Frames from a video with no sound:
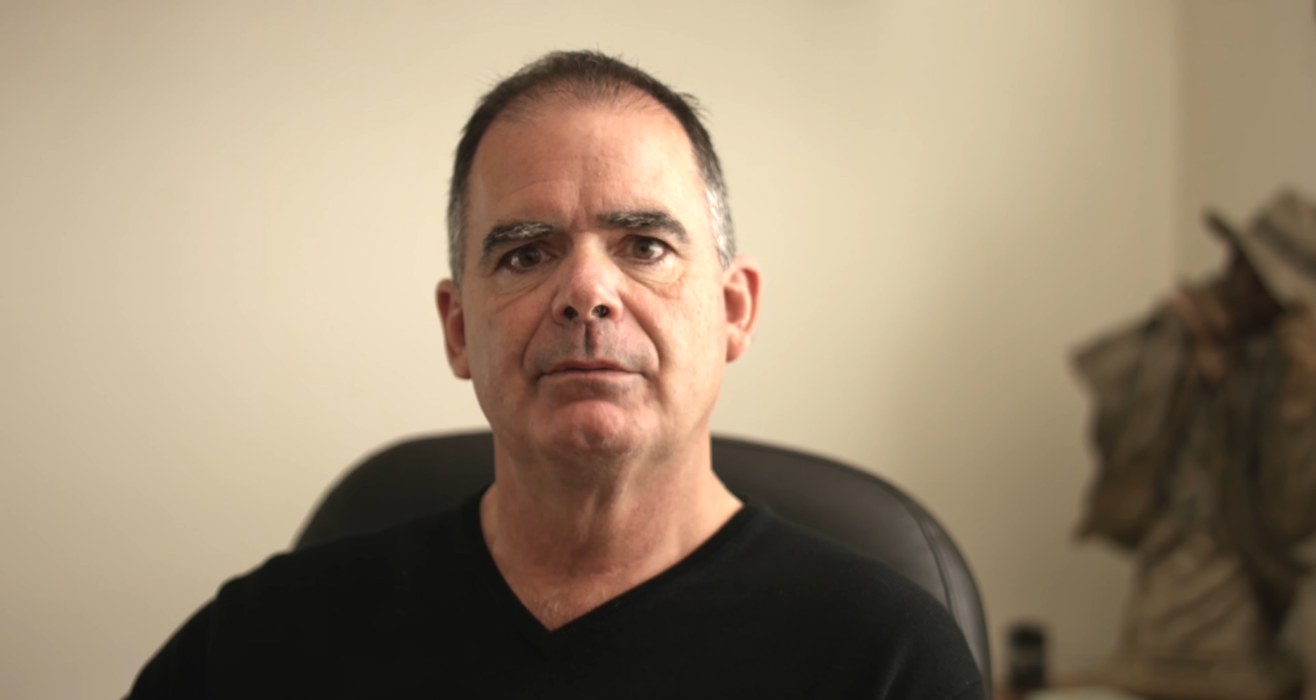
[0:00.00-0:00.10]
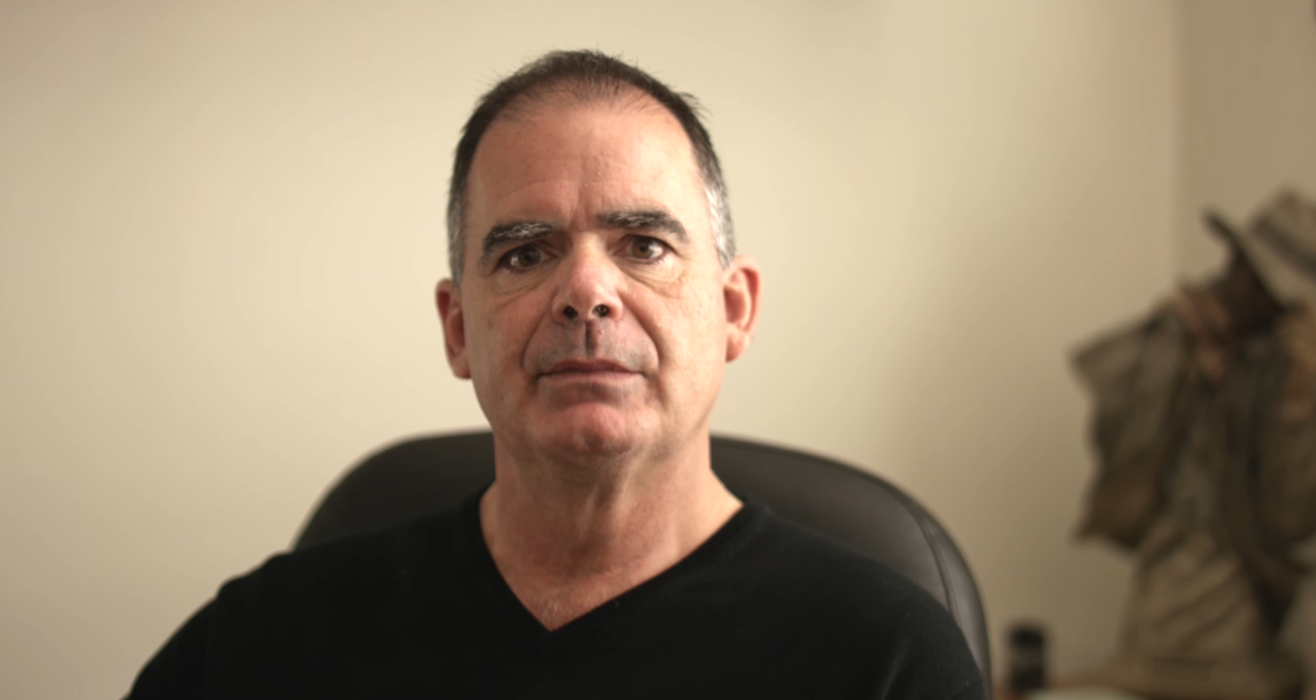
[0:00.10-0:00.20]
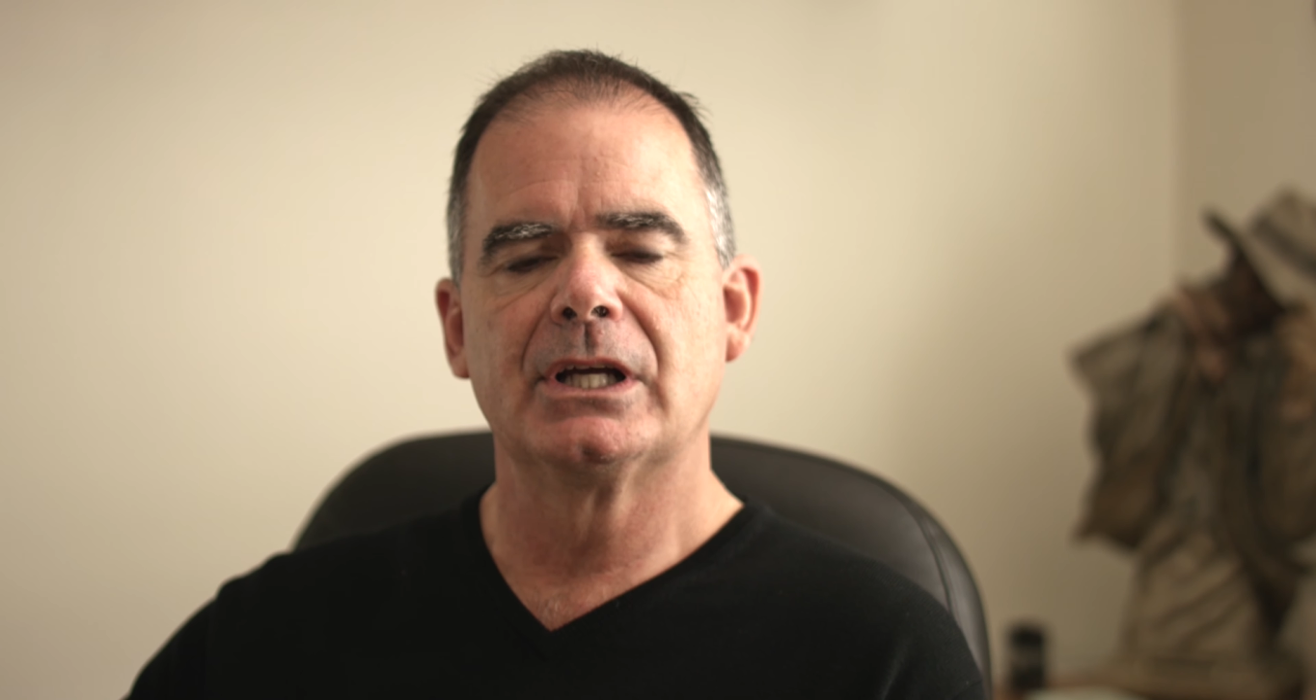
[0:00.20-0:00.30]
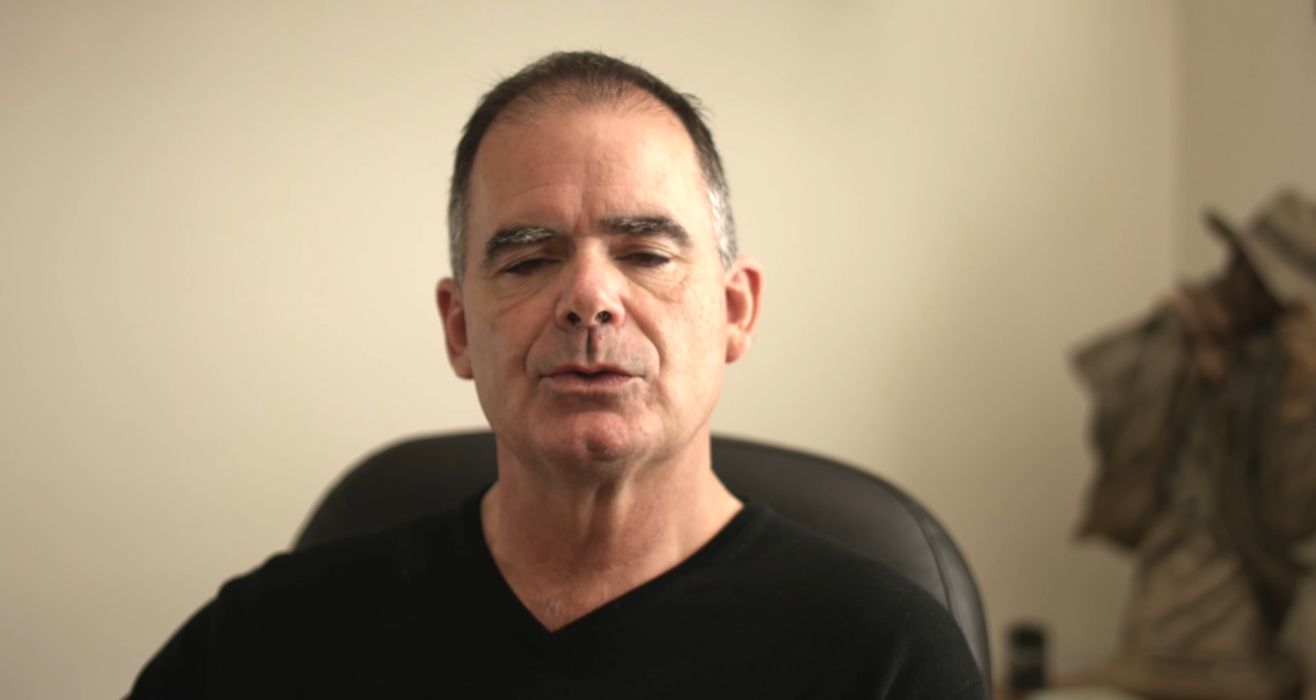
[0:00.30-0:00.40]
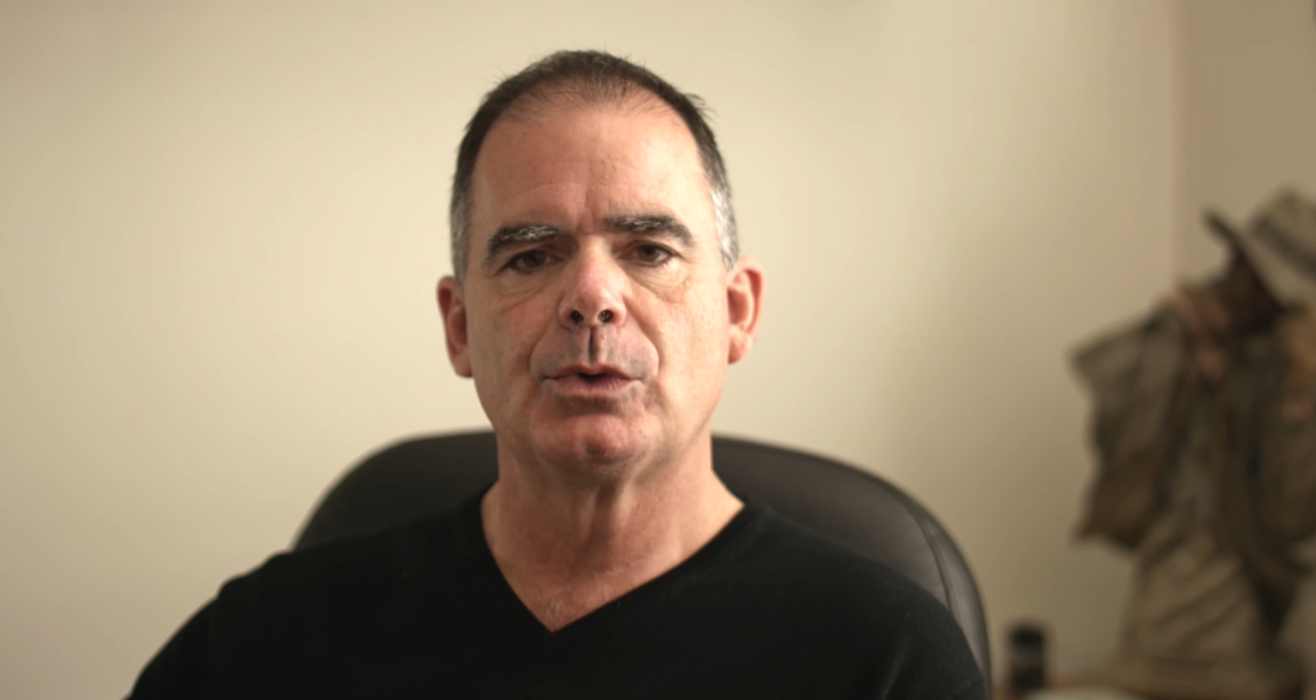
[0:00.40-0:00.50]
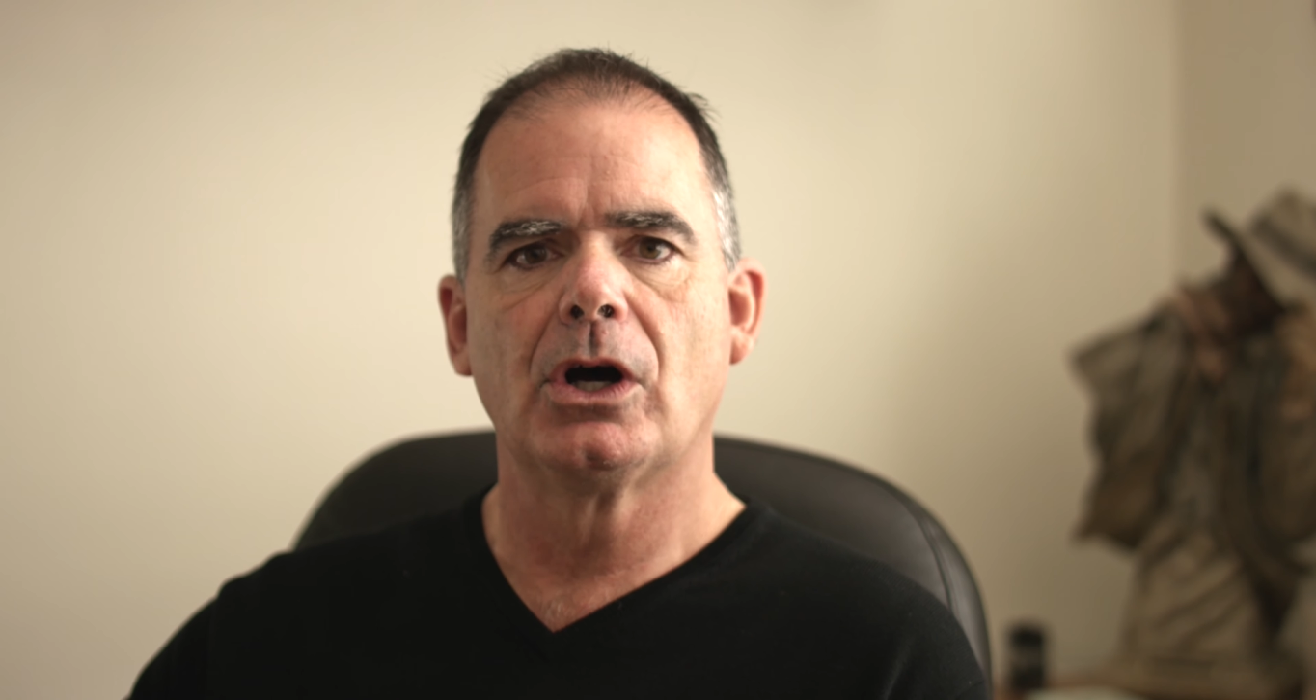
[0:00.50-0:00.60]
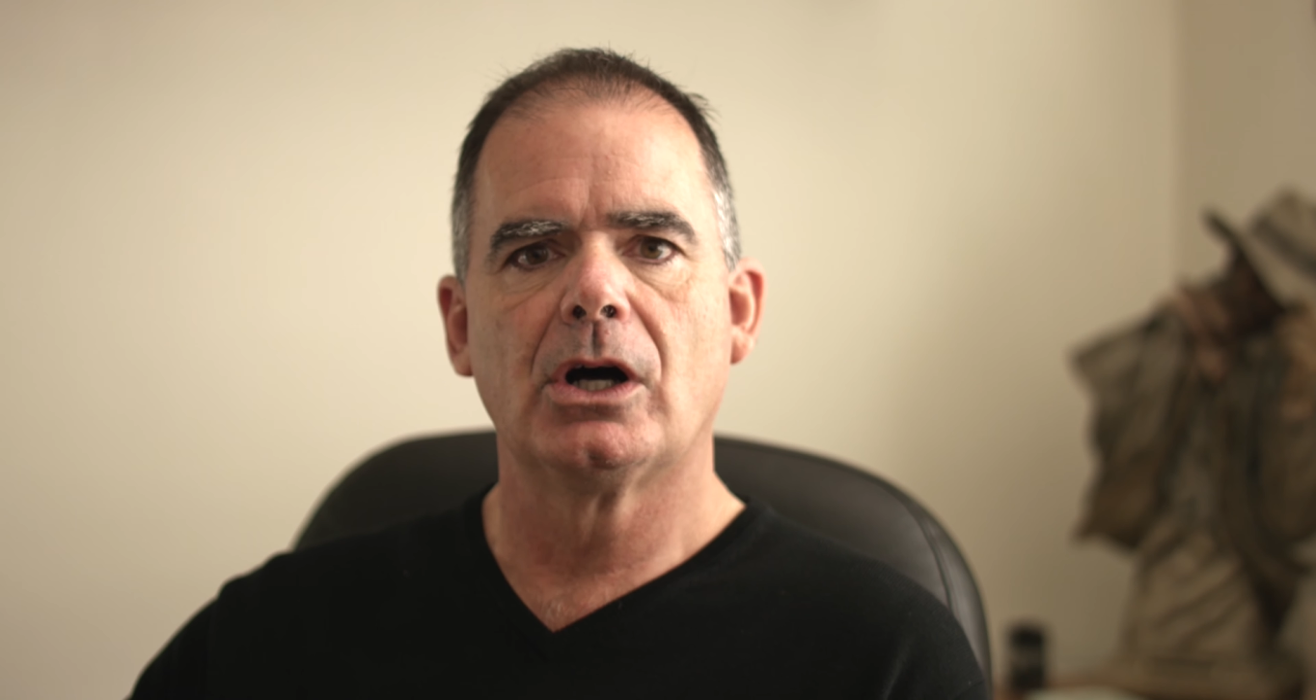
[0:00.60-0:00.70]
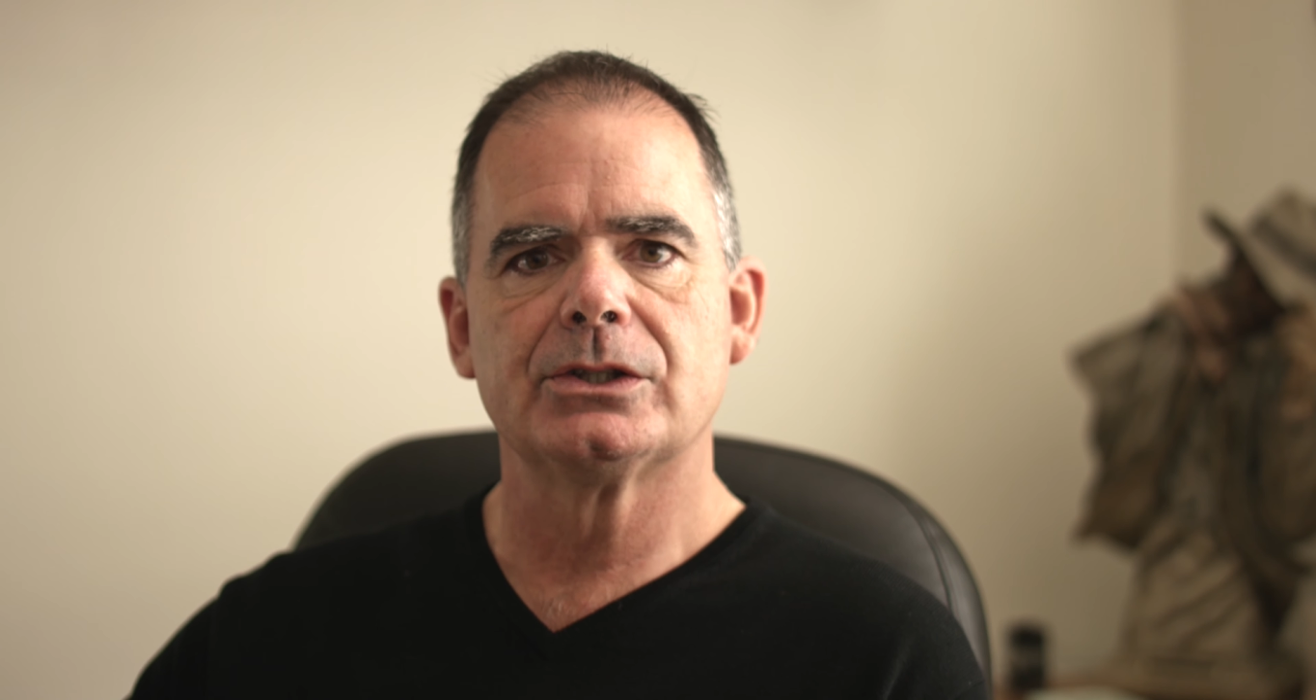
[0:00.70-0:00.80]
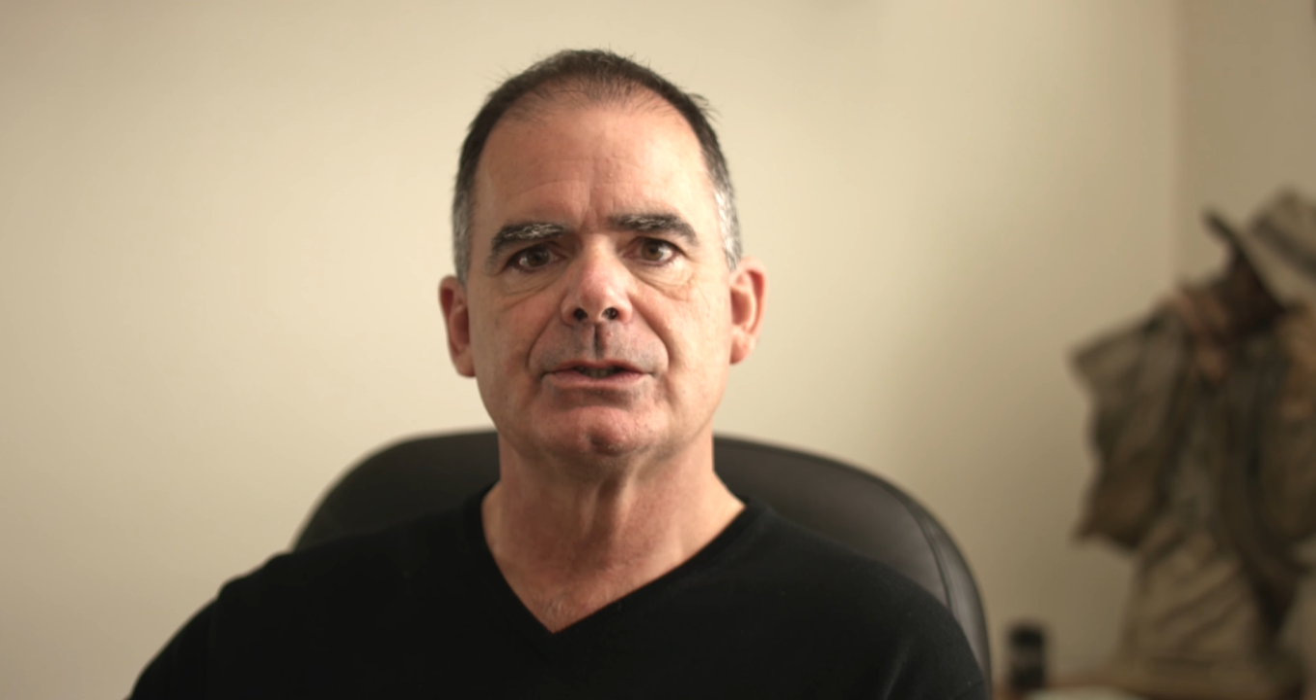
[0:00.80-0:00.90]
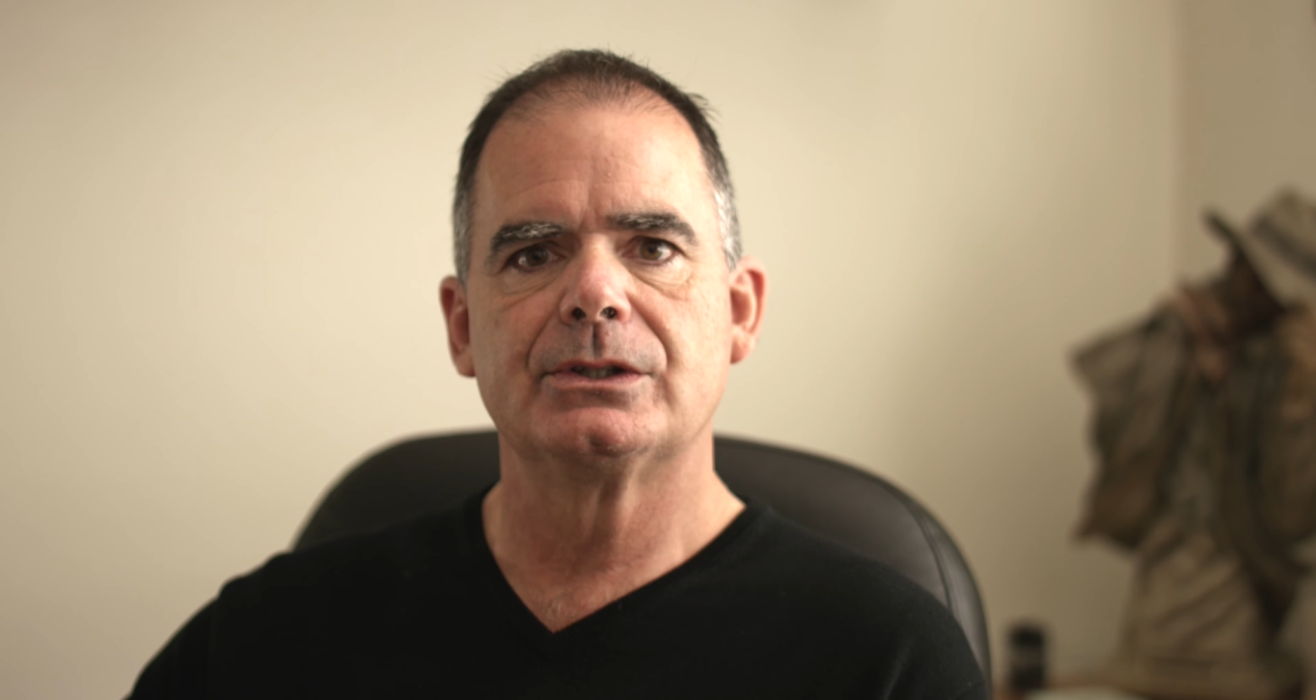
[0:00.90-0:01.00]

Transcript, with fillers: because we all